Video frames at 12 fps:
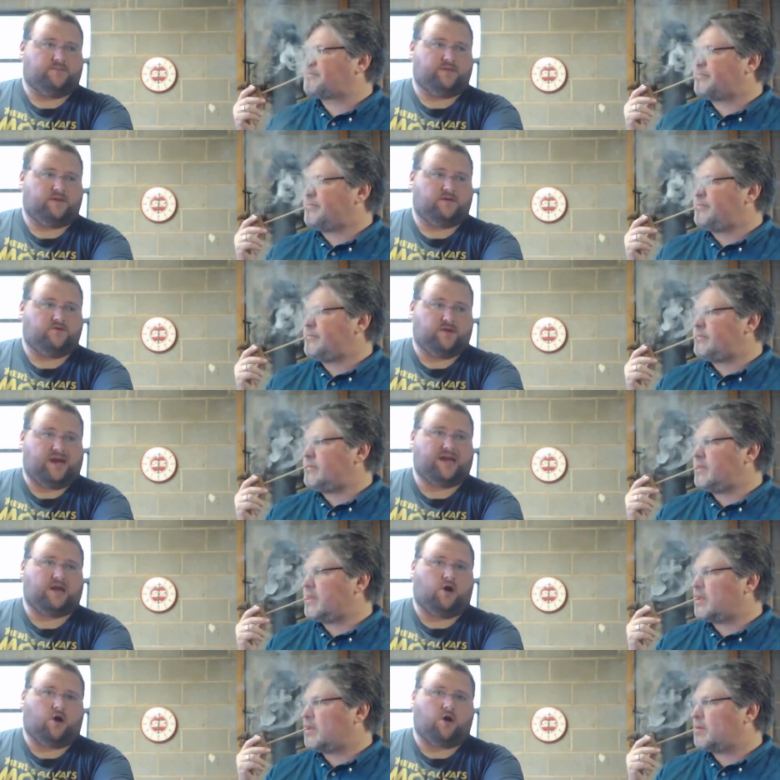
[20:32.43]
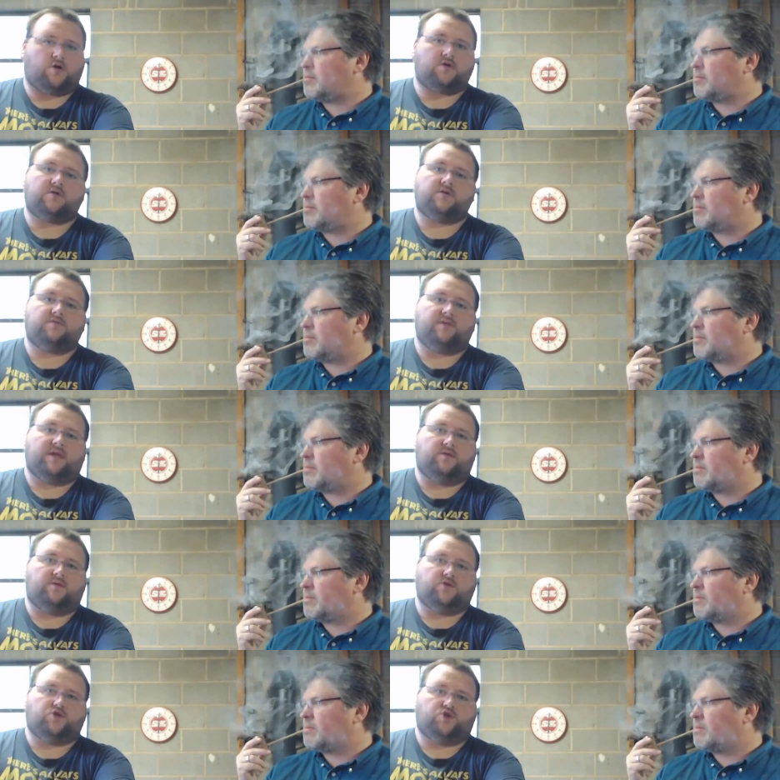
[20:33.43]
Speaker 1: something, creating art that
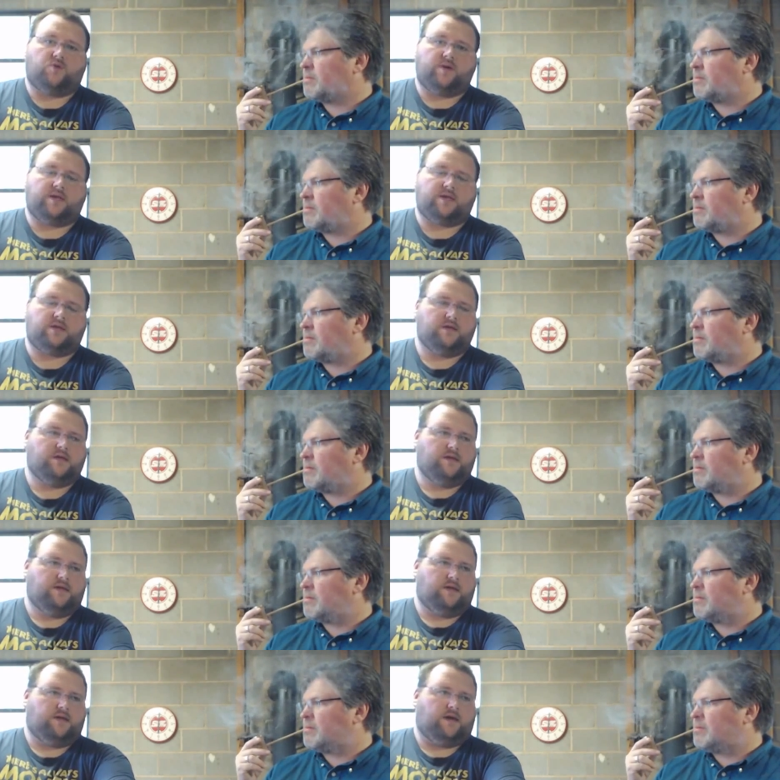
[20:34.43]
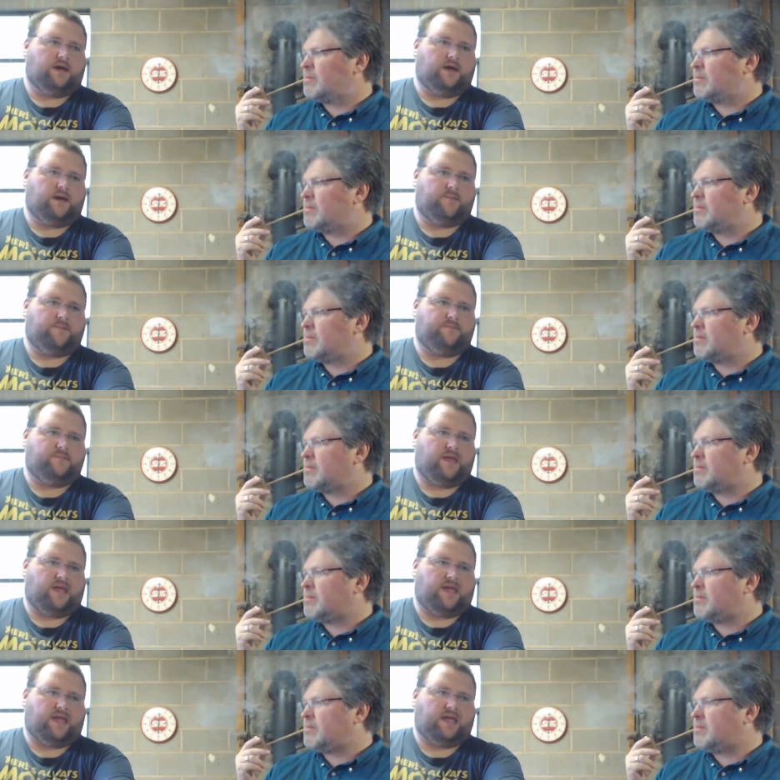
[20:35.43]
you enjoy,
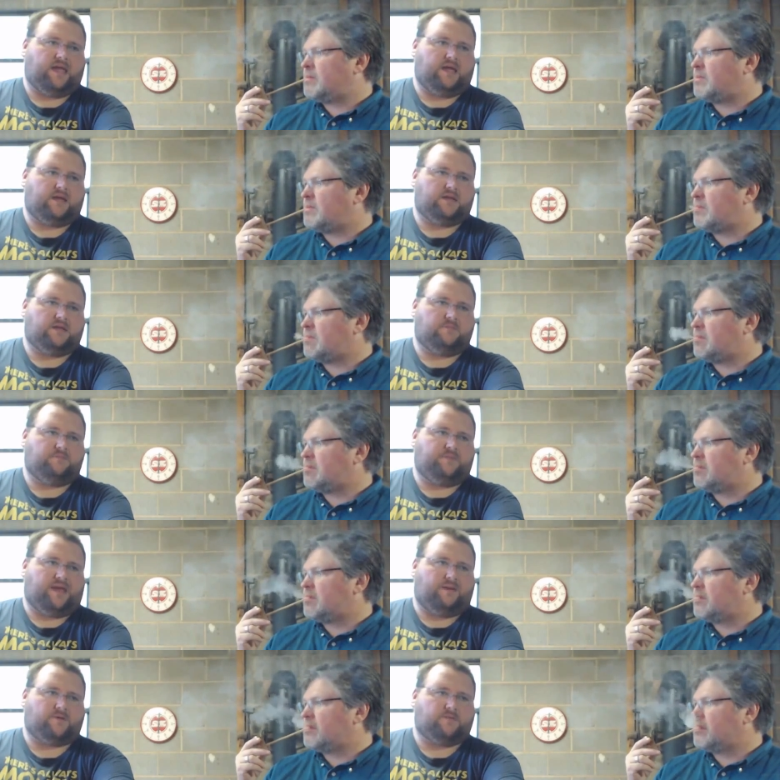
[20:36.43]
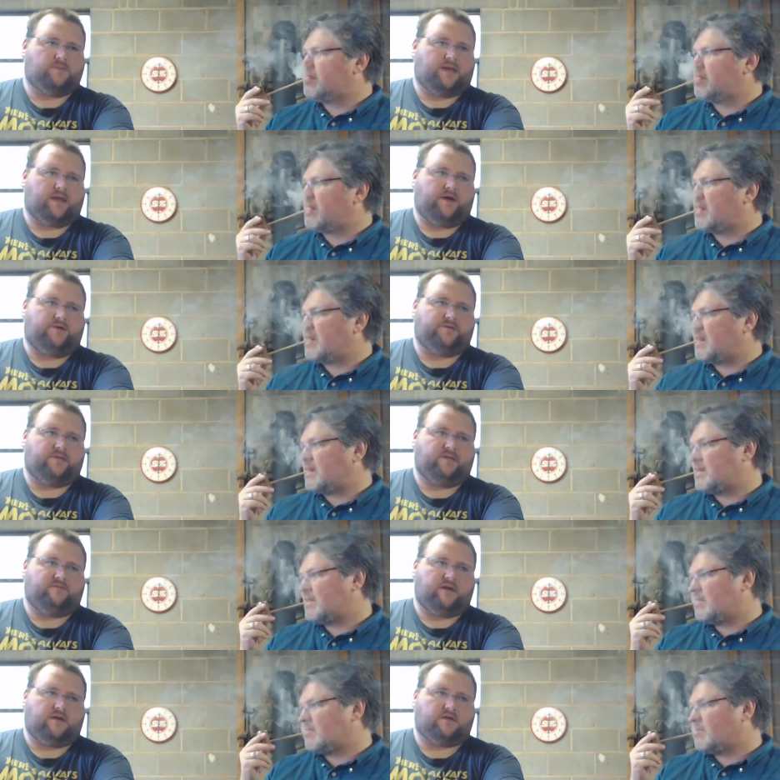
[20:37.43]
and be able to make a healthy
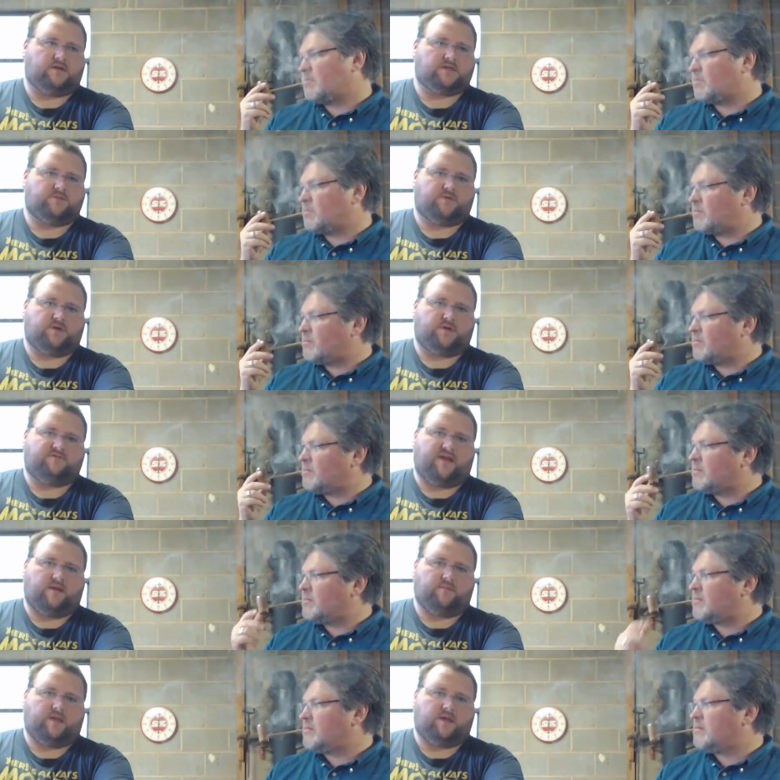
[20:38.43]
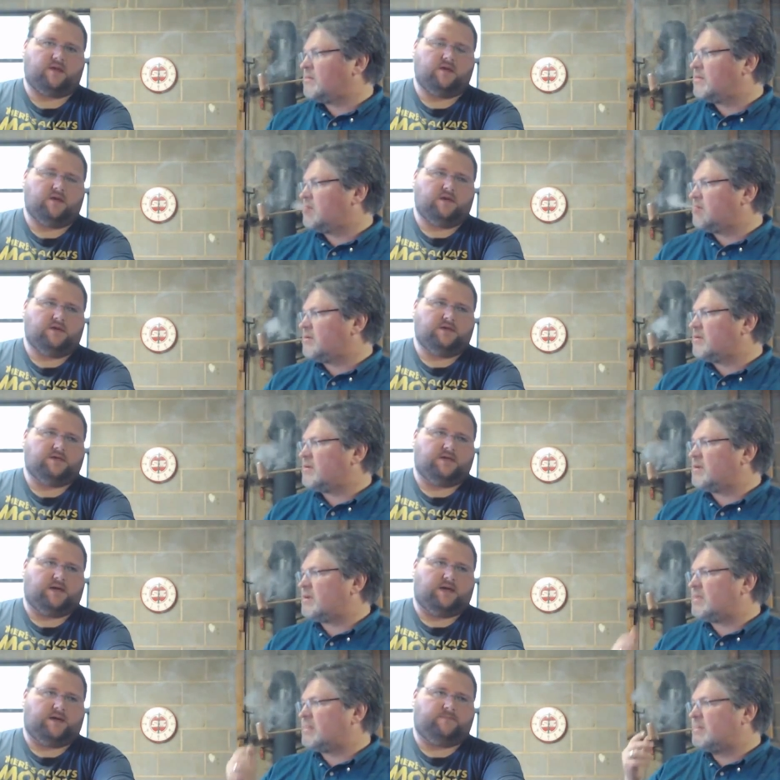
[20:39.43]
living to support your family.
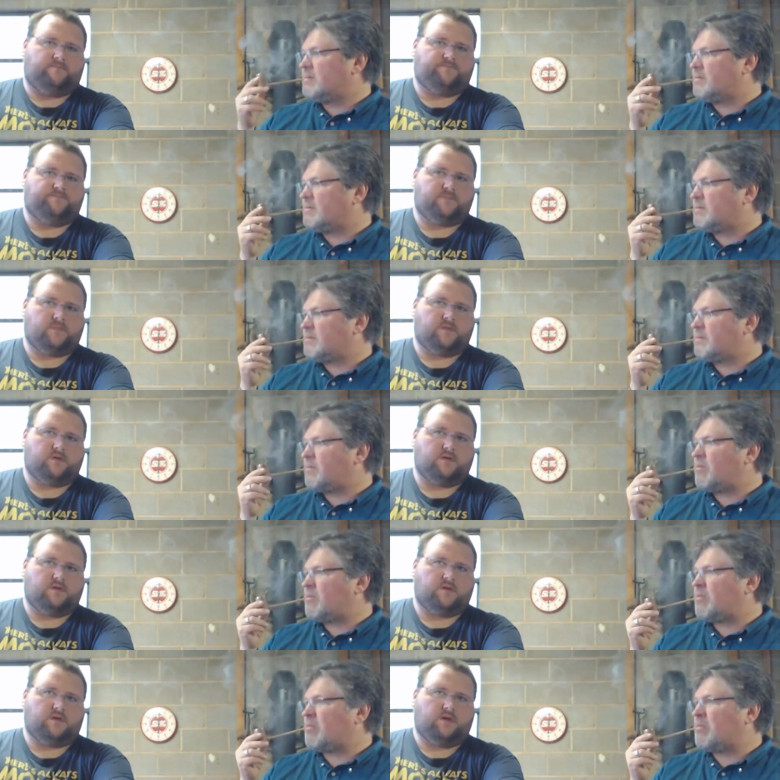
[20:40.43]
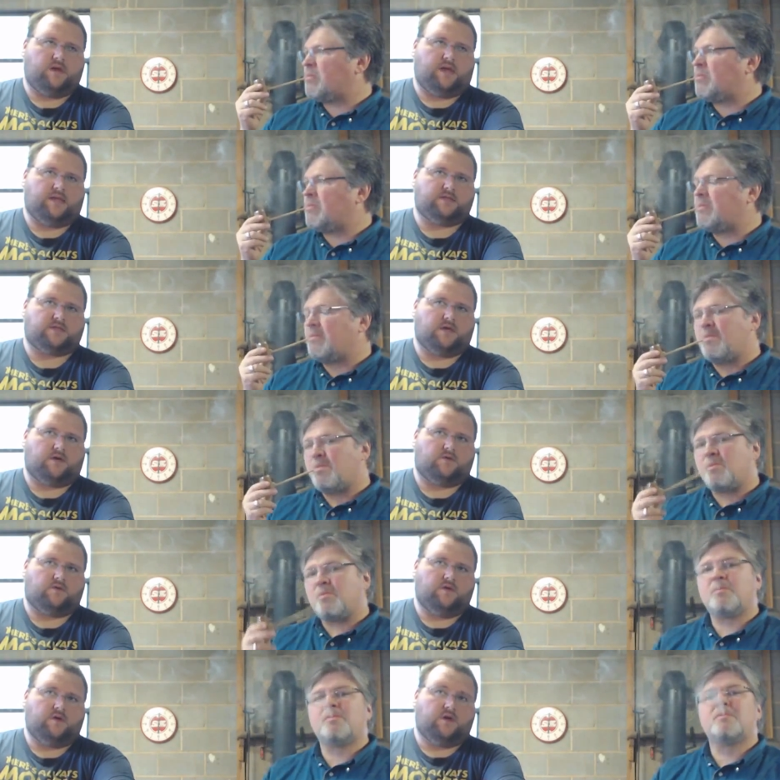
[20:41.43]
And
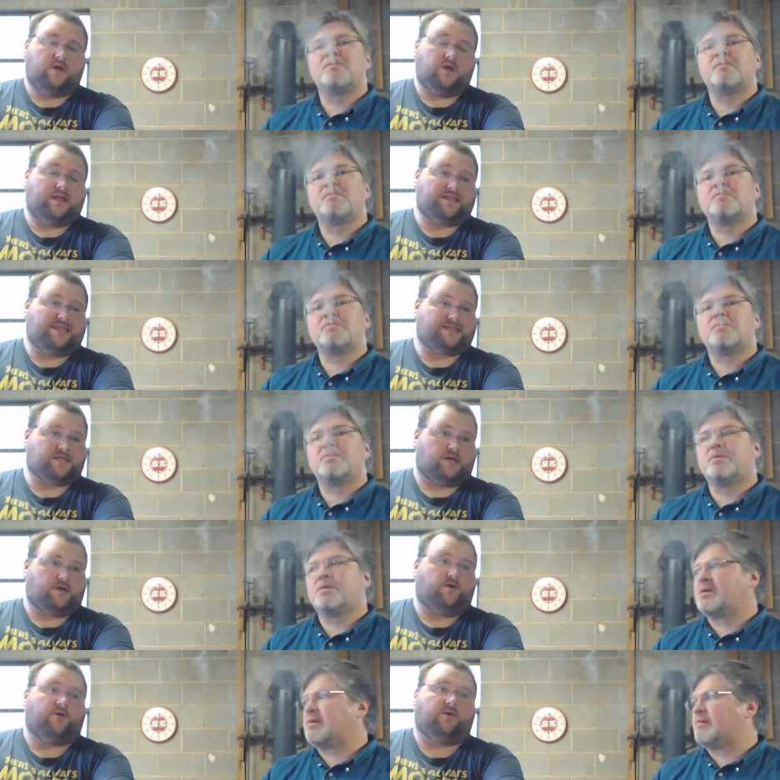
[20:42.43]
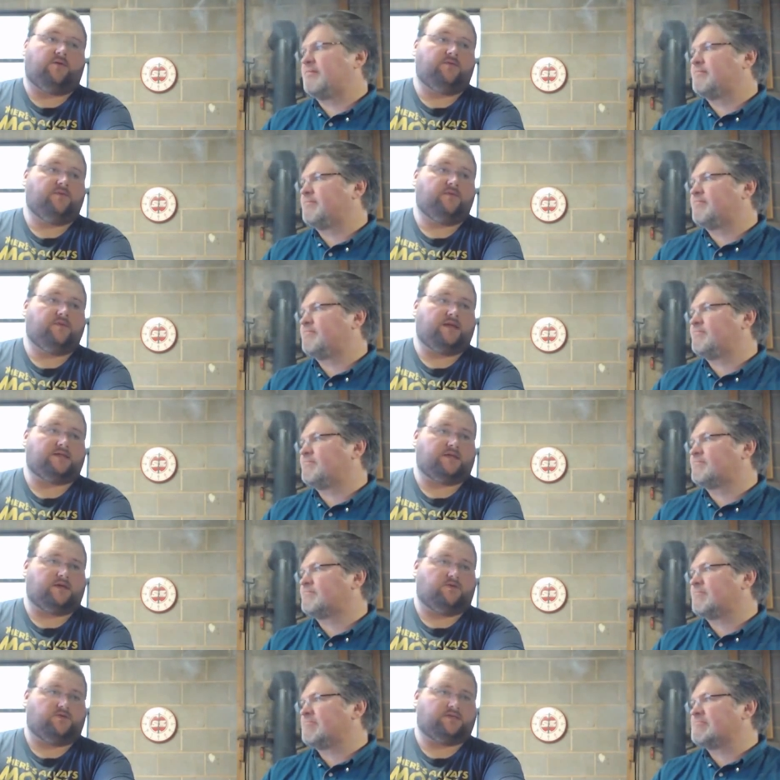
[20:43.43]
so, you know, that's a goal.
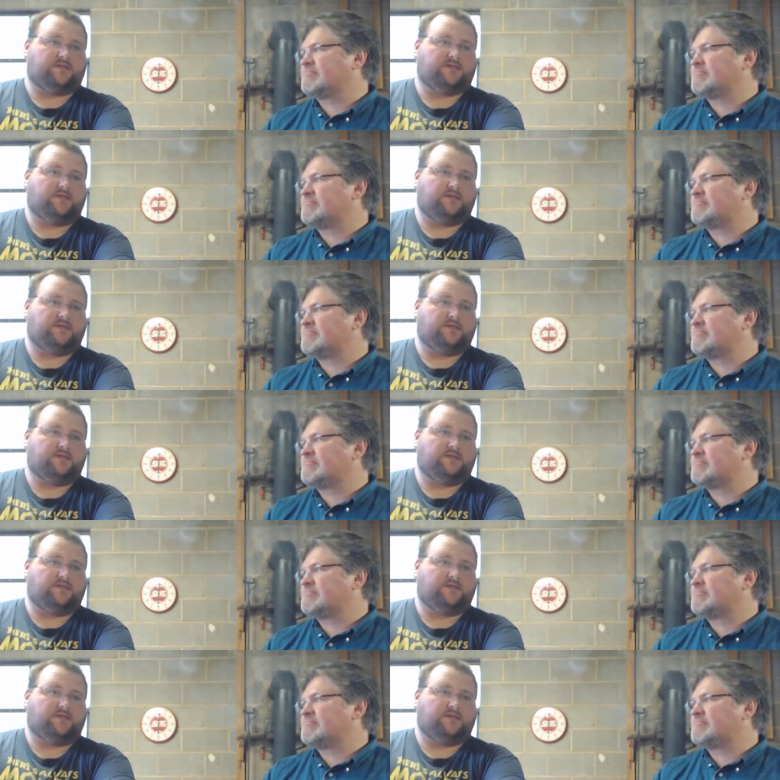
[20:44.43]
That's a goal.